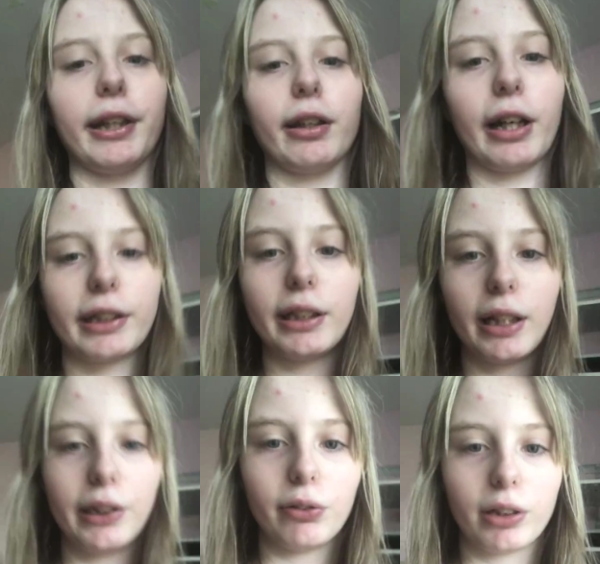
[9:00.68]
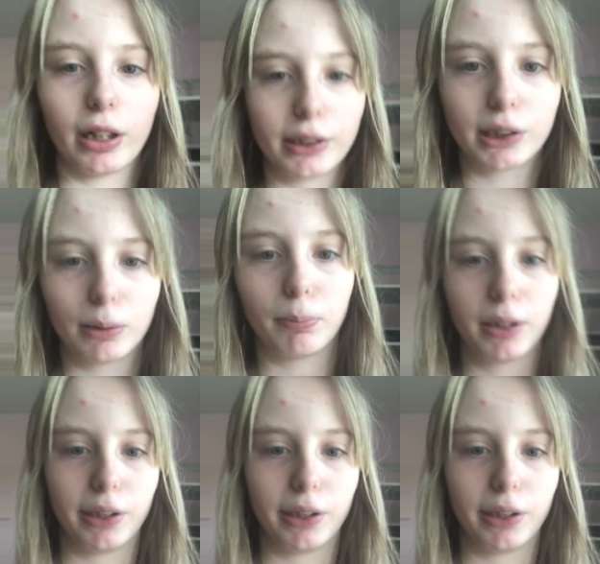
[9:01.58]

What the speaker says: lucky that you got somebody